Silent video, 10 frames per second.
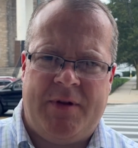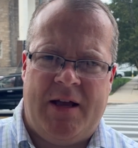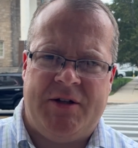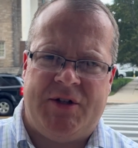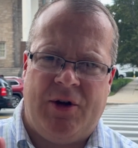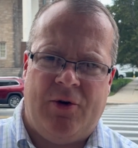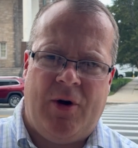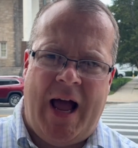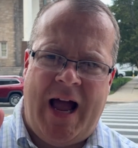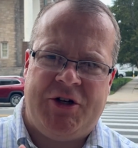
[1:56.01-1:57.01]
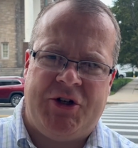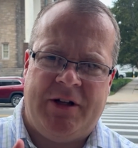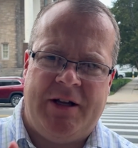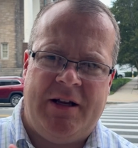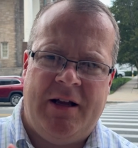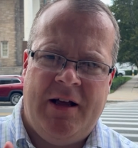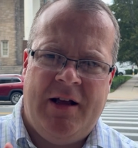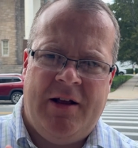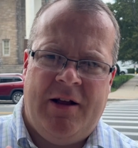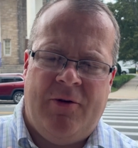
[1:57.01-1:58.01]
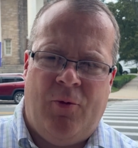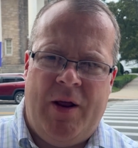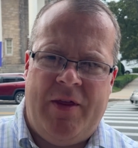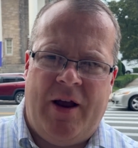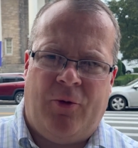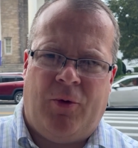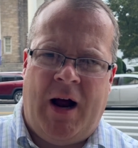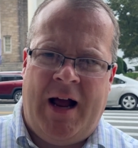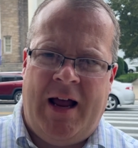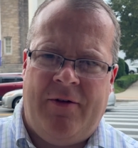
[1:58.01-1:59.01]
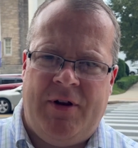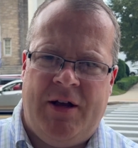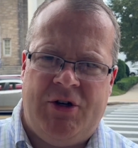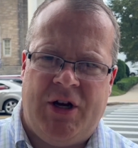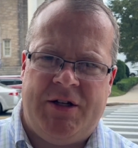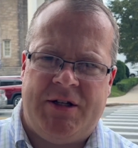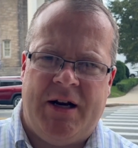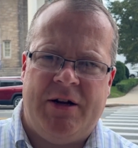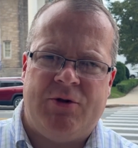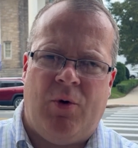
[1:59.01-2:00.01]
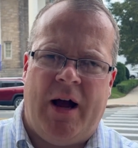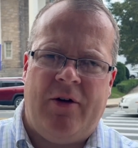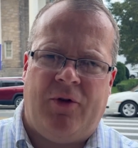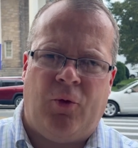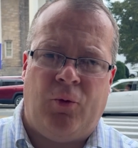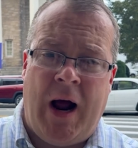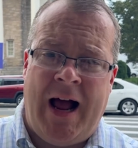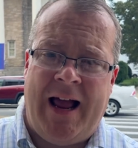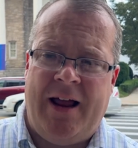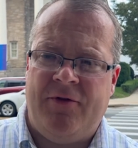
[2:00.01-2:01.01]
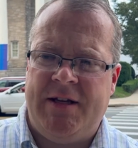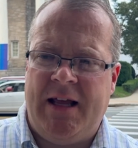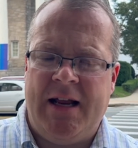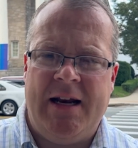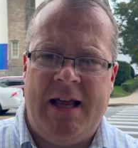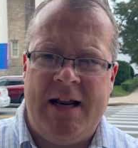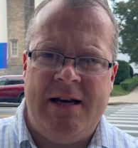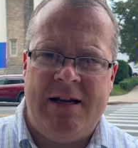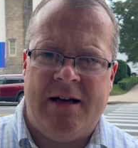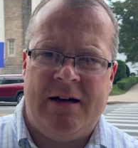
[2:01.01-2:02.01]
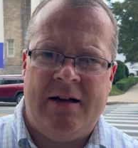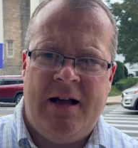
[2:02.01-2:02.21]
And so actually, when they arrived, Judson and his wife arrived in India,